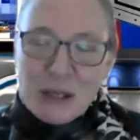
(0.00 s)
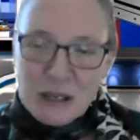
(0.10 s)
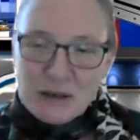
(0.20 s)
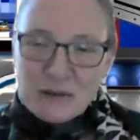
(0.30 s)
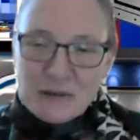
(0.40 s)

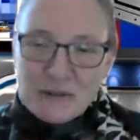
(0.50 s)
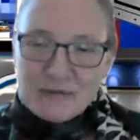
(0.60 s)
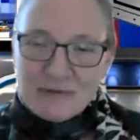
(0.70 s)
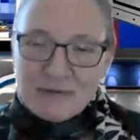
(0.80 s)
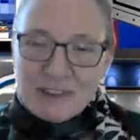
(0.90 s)
you
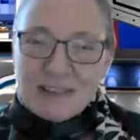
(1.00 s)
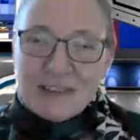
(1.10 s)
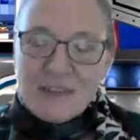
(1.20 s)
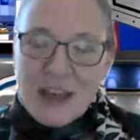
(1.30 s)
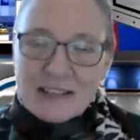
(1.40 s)

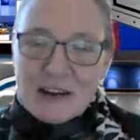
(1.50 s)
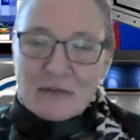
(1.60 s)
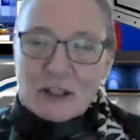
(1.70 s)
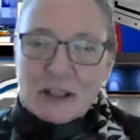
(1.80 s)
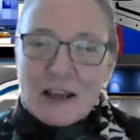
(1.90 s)
live that
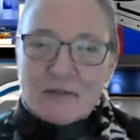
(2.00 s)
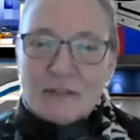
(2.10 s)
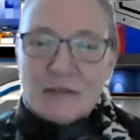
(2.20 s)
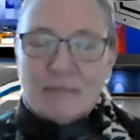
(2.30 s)
debt-free life.